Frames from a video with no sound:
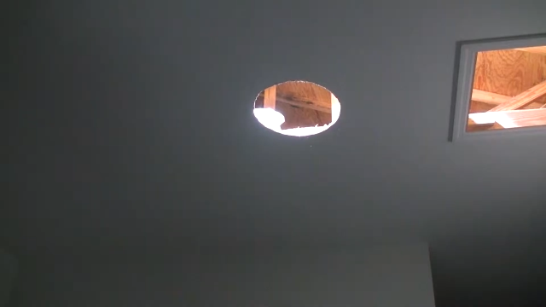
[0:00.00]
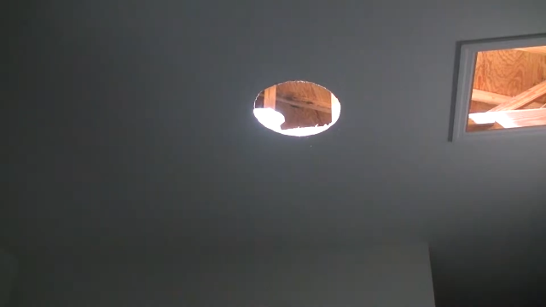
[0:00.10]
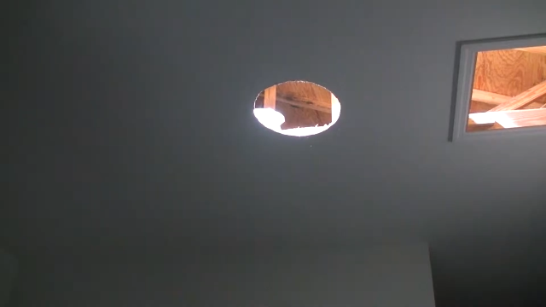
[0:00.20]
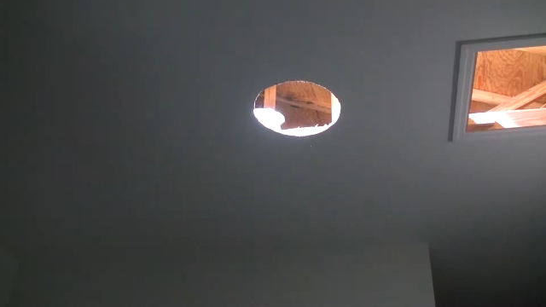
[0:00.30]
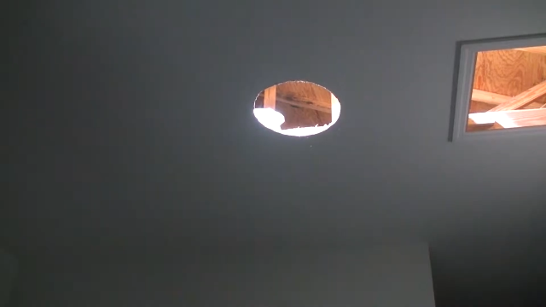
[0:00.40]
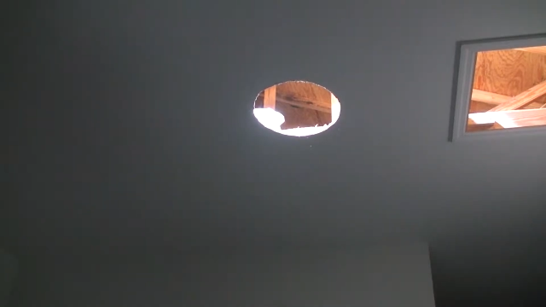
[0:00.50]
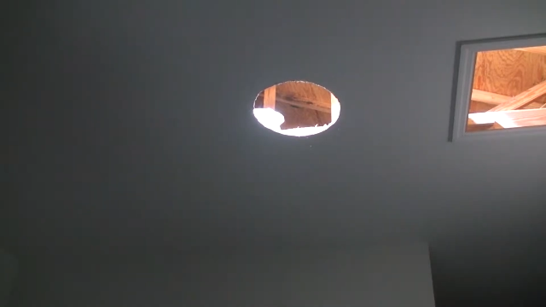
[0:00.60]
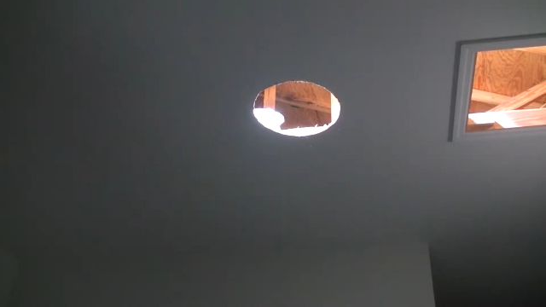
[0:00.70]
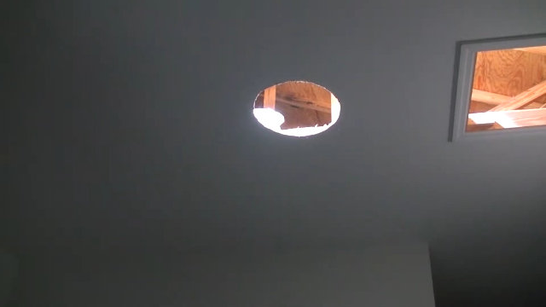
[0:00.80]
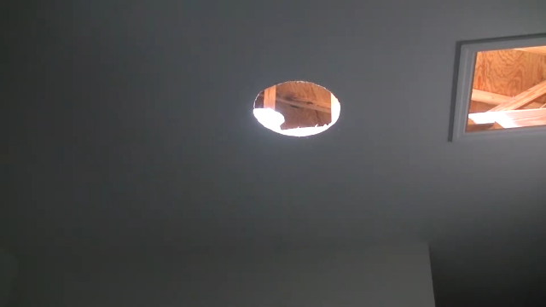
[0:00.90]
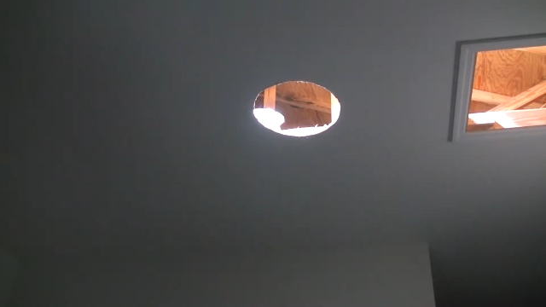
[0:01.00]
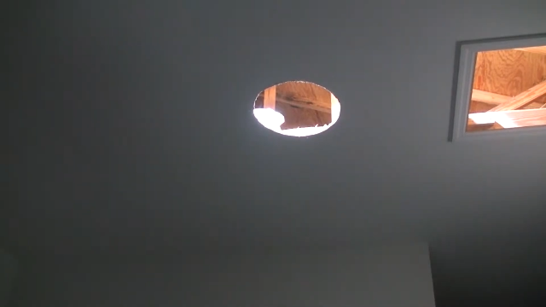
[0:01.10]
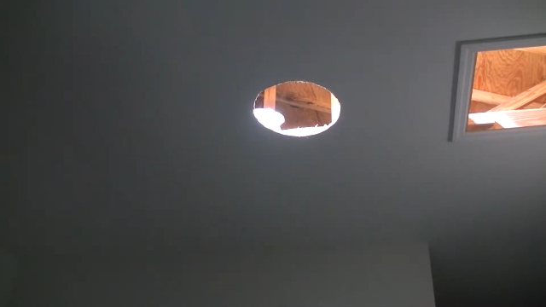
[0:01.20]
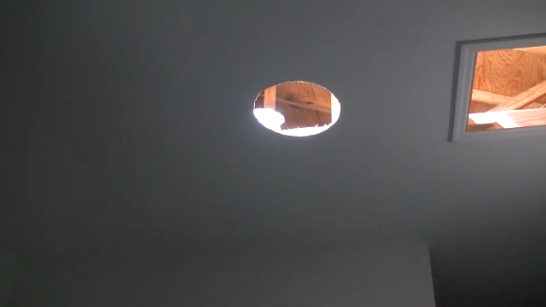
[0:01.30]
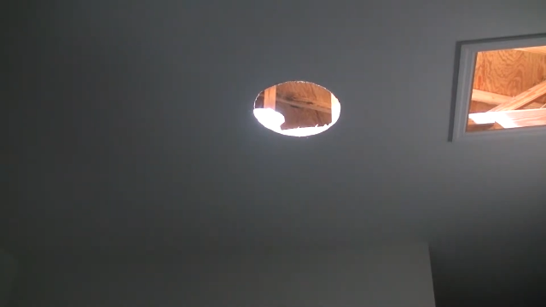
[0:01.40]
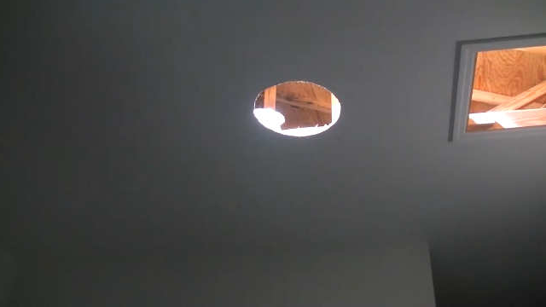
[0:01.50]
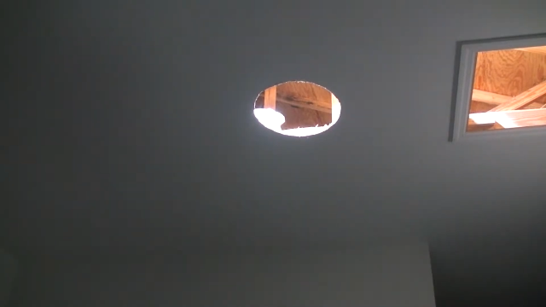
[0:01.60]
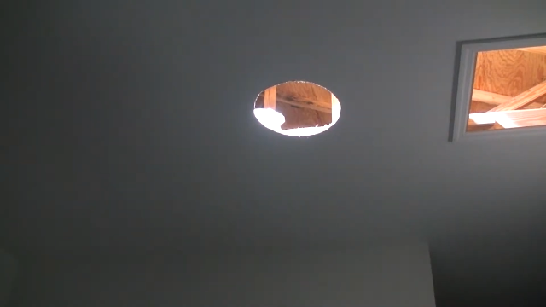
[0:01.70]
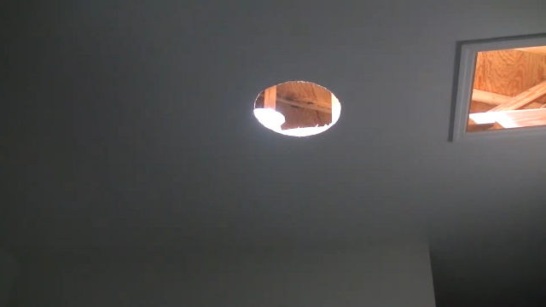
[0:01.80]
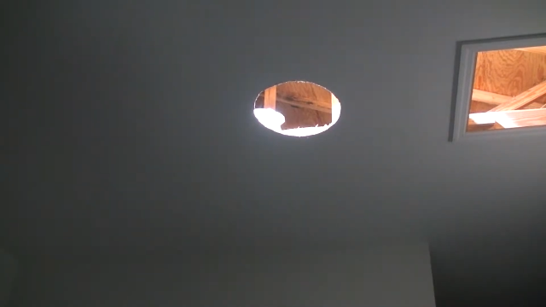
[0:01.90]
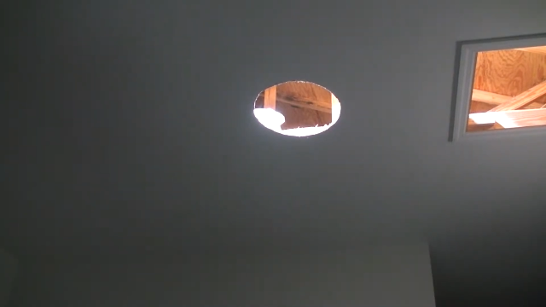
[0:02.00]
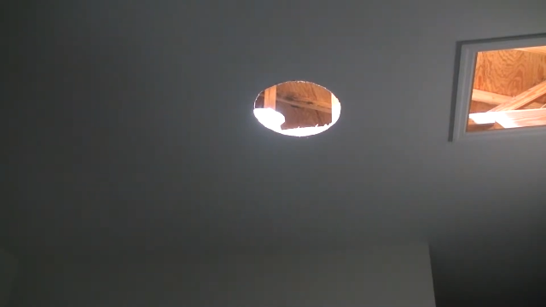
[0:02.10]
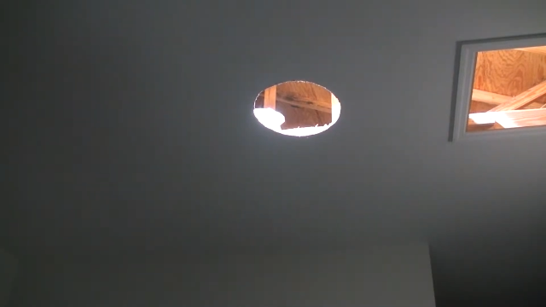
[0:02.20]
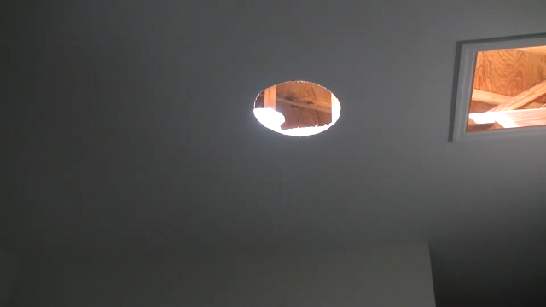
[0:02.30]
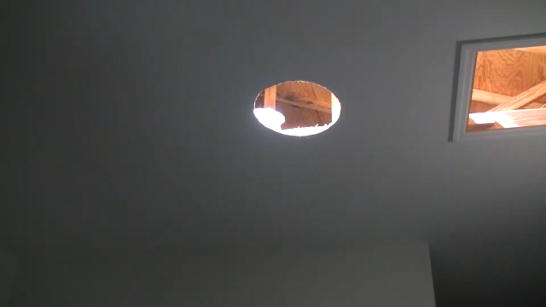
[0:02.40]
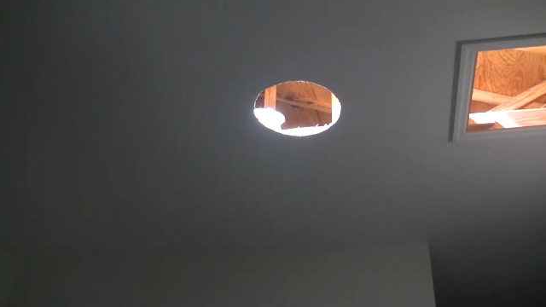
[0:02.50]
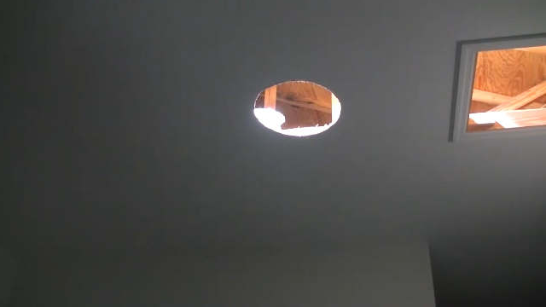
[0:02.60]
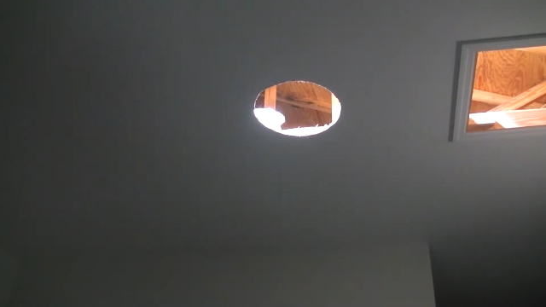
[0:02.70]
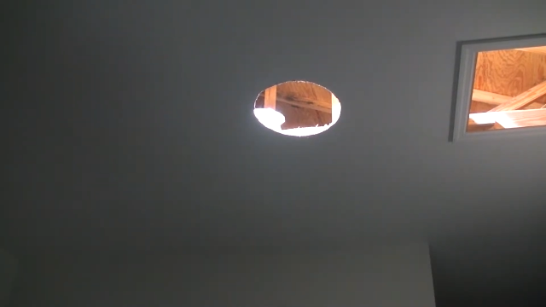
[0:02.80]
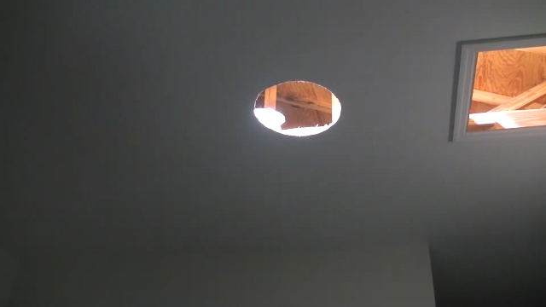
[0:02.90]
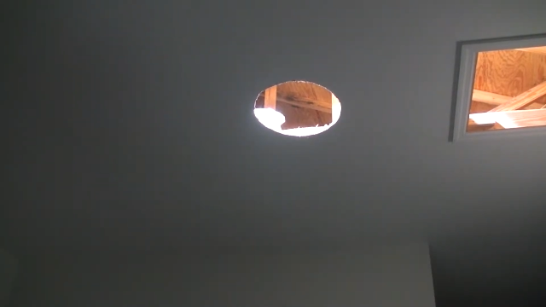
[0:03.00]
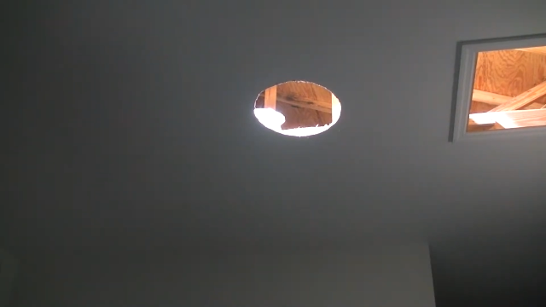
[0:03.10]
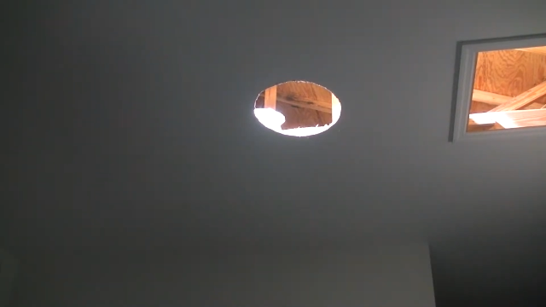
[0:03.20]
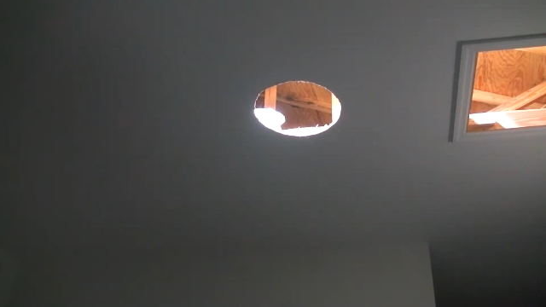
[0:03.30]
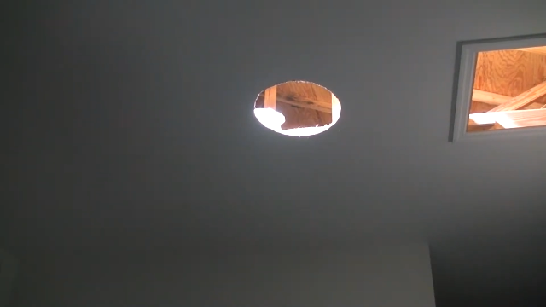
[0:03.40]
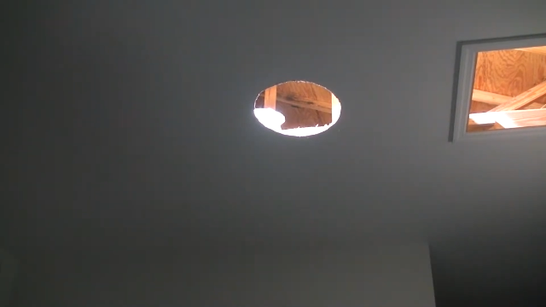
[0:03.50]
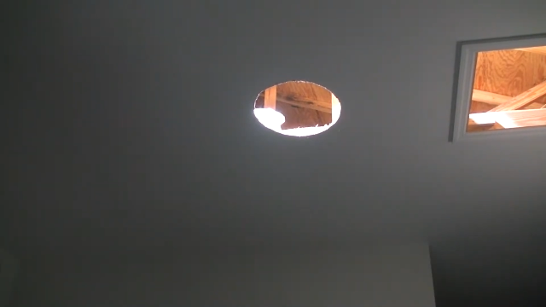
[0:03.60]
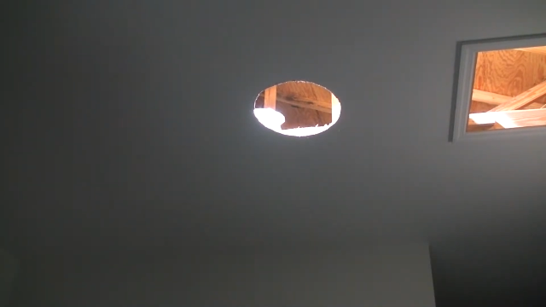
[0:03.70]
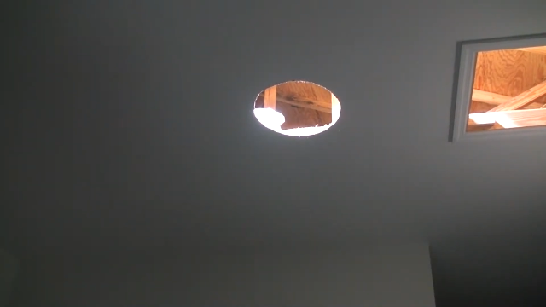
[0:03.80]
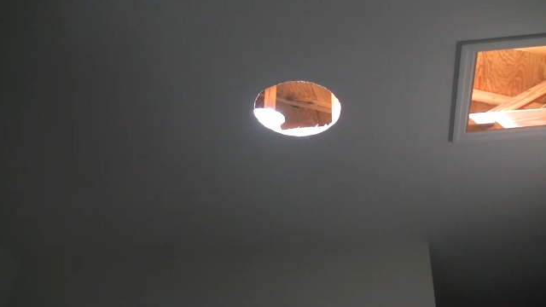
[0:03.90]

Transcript: Nobody's mouth can be seen.